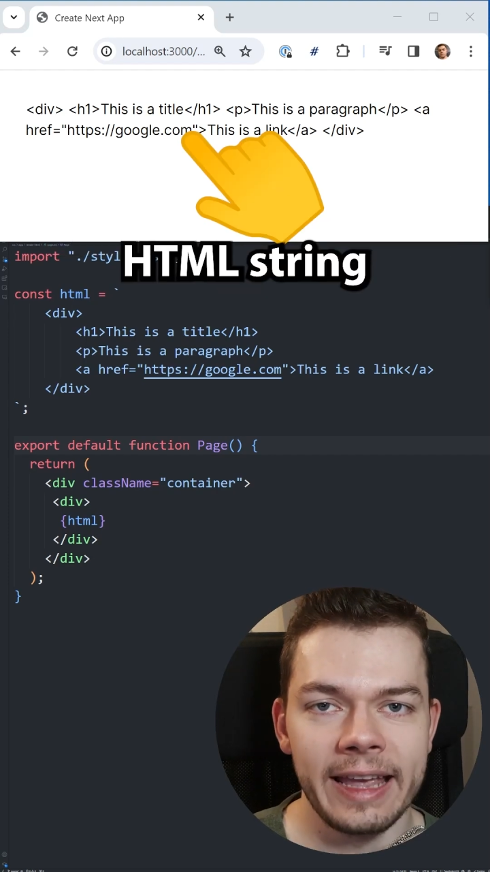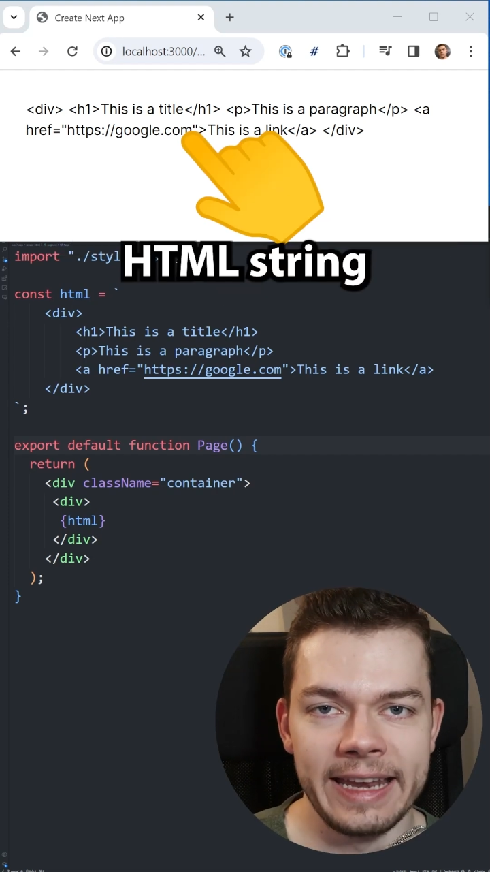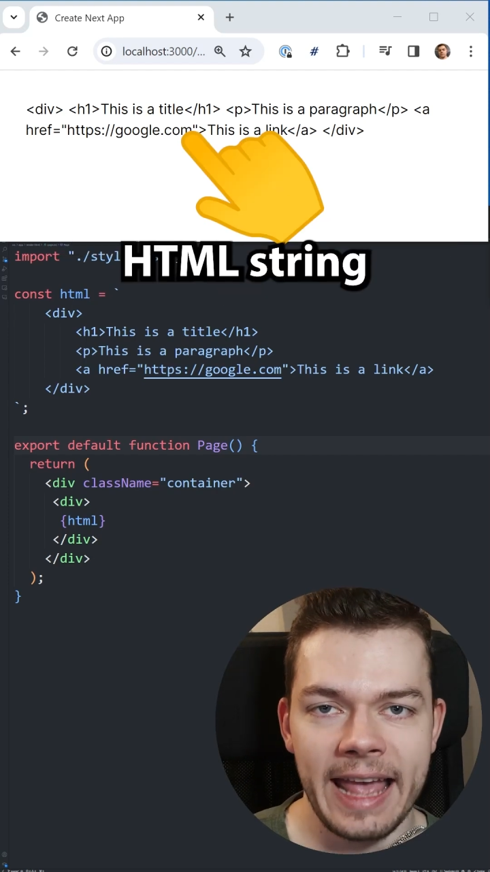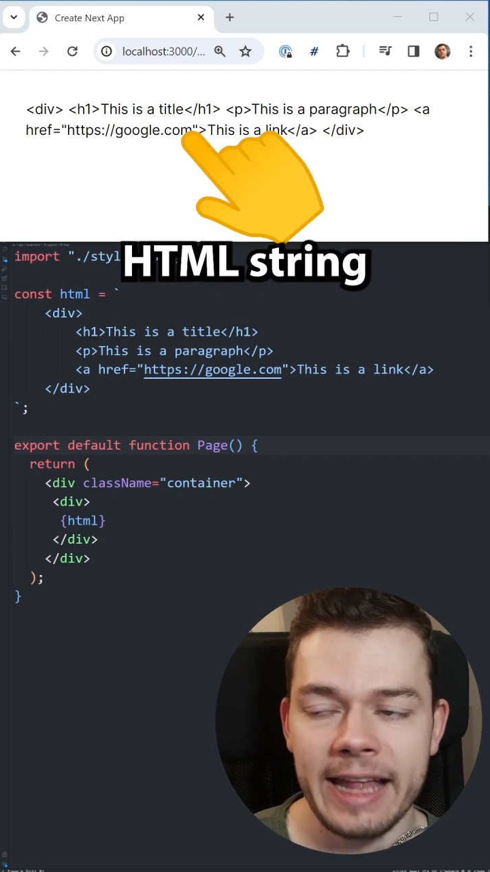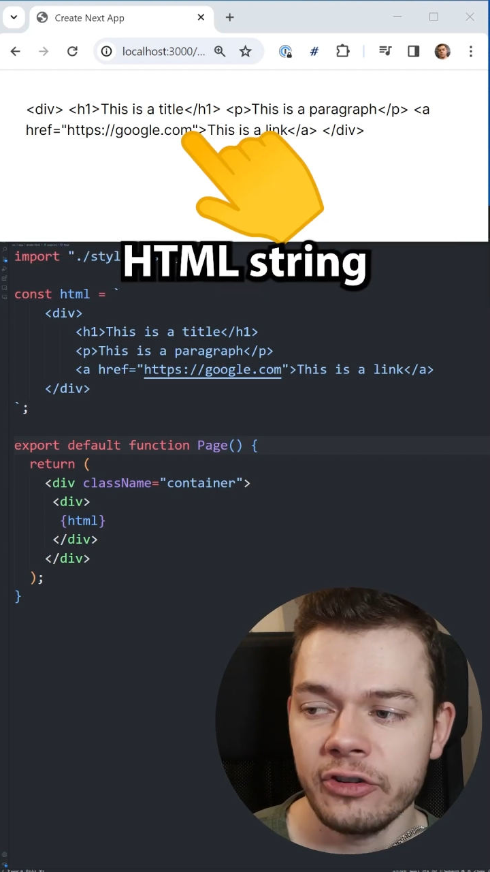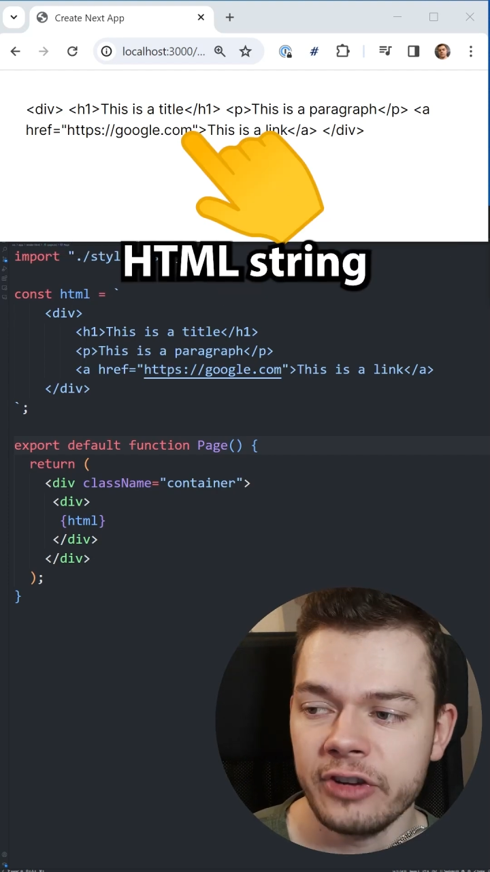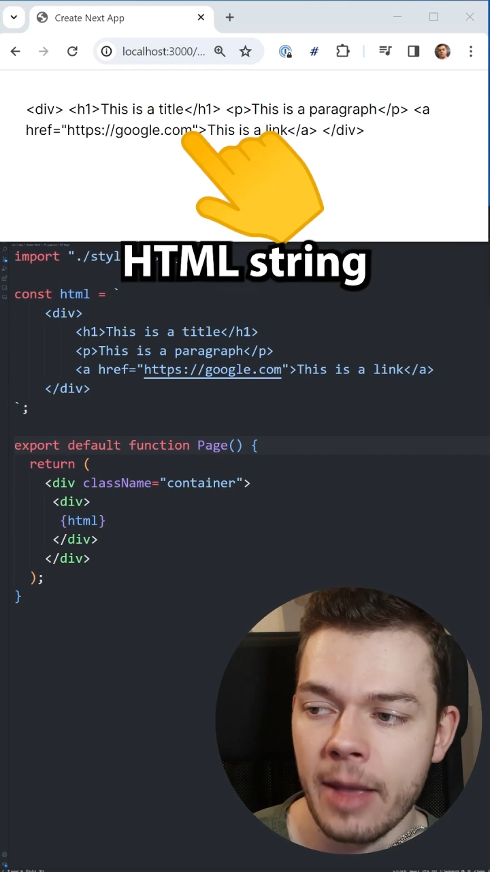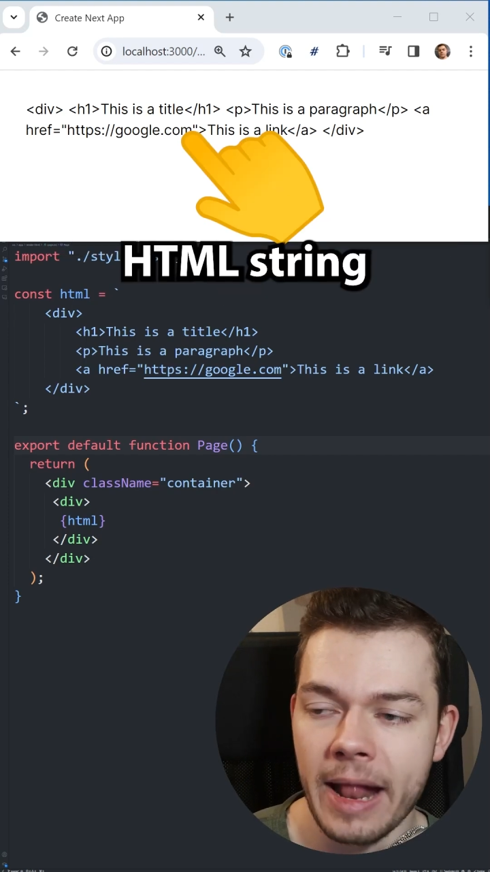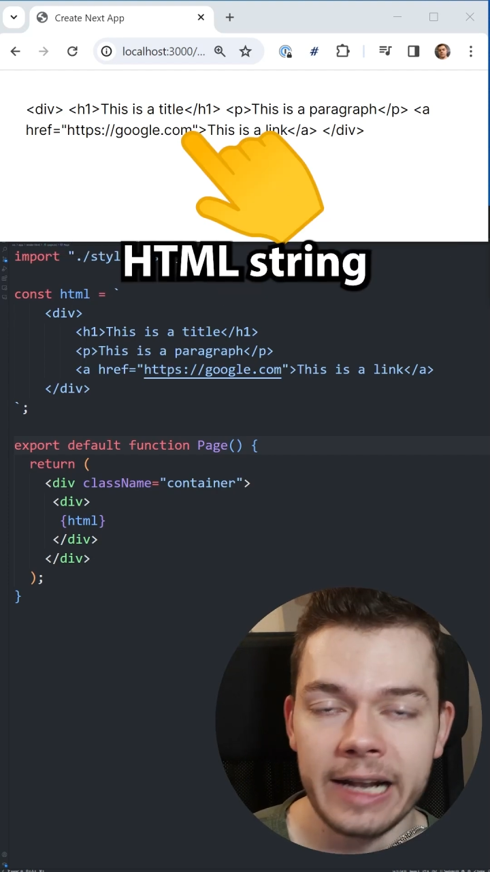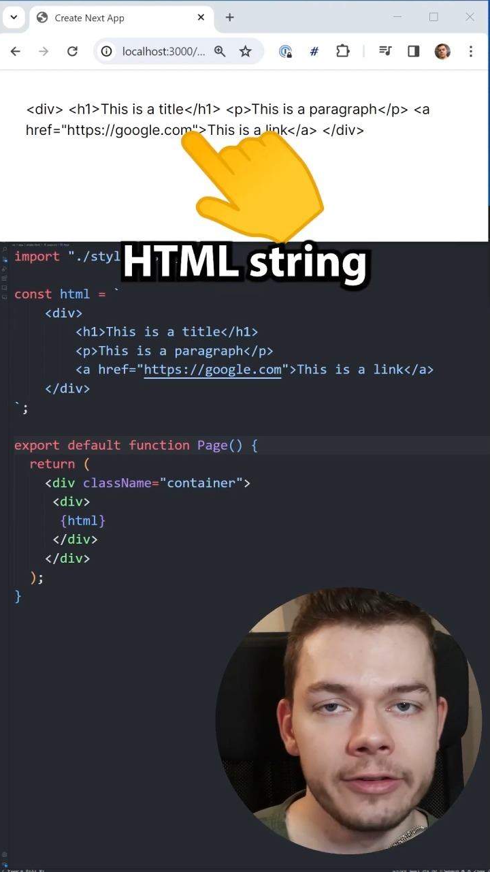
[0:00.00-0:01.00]
an
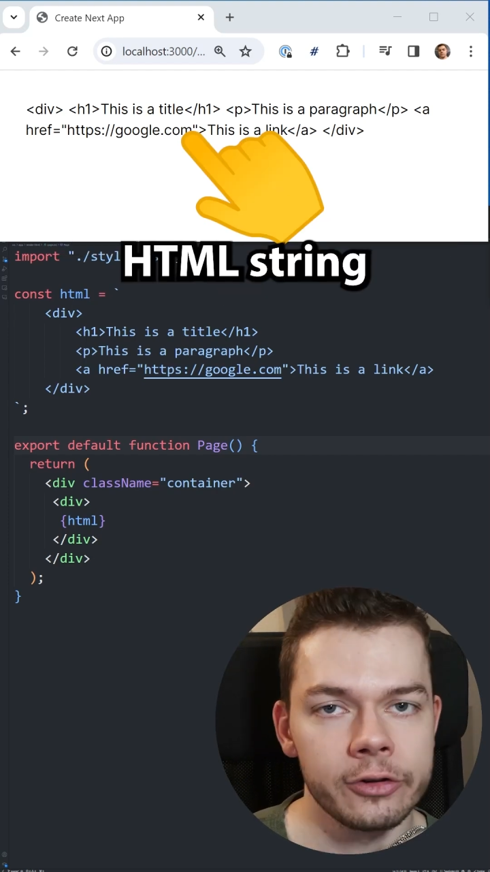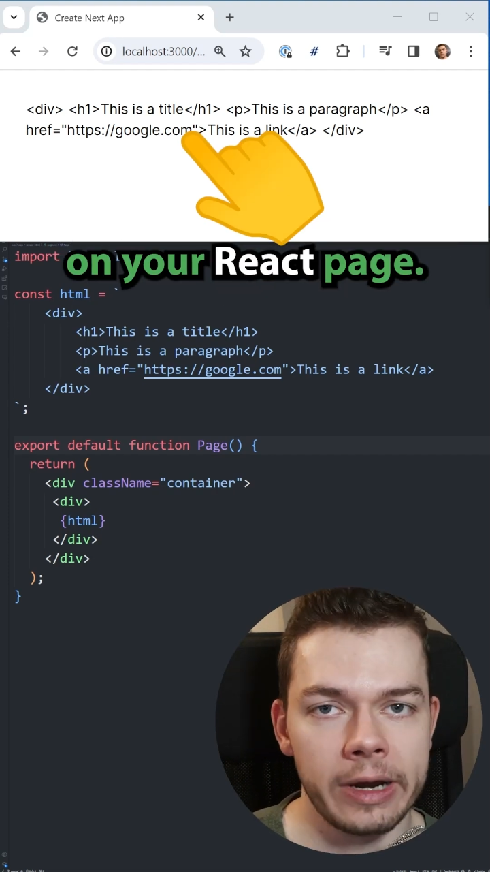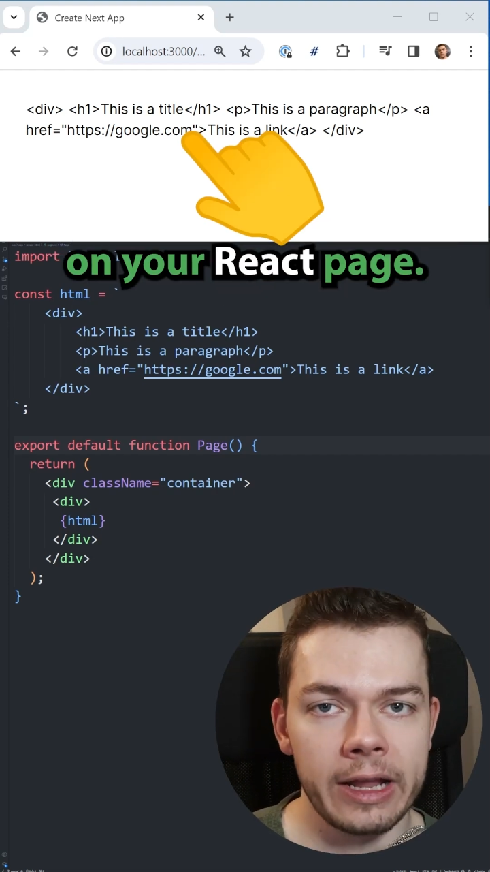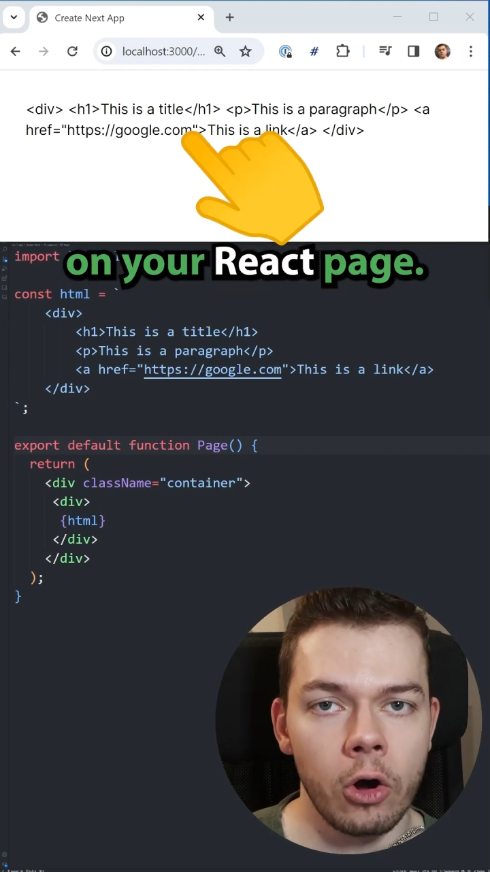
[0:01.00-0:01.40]
HTML string